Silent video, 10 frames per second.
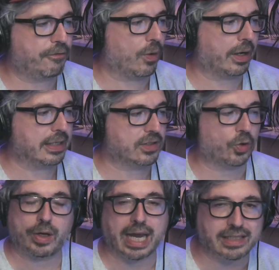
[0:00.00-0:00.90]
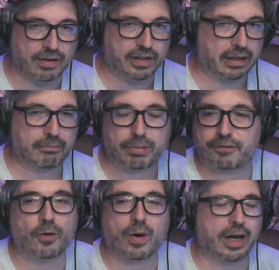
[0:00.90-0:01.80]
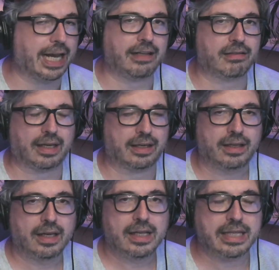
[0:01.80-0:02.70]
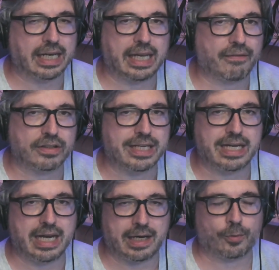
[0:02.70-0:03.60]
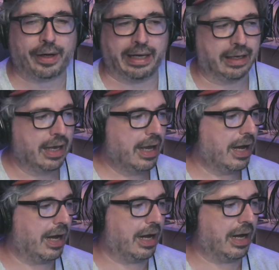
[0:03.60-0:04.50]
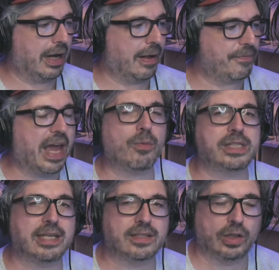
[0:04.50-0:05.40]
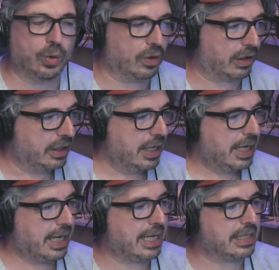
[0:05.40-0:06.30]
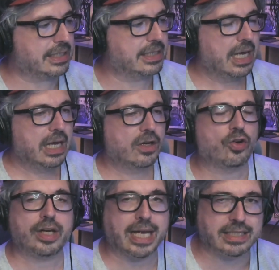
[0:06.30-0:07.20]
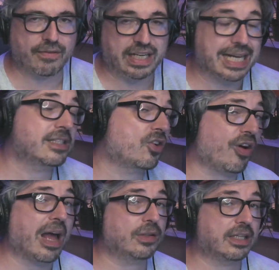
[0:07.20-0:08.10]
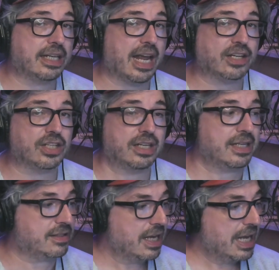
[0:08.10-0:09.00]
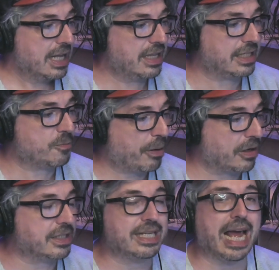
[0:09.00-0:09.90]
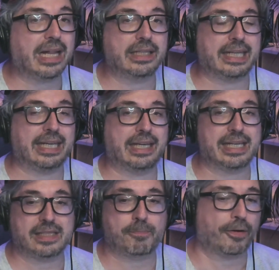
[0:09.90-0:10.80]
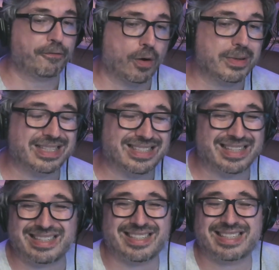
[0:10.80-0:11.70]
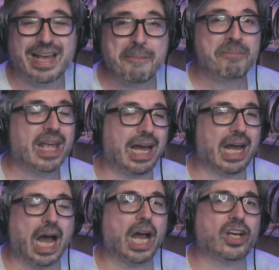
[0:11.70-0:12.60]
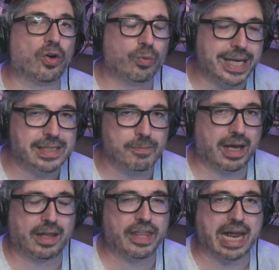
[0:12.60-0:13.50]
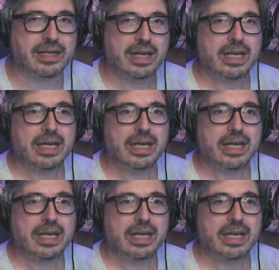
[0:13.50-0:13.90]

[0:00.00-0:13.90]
for his creativity before anything that he ever did in ring. That was his allure. His creativity, his crowd connection, his personality, his performances, and just a charisma that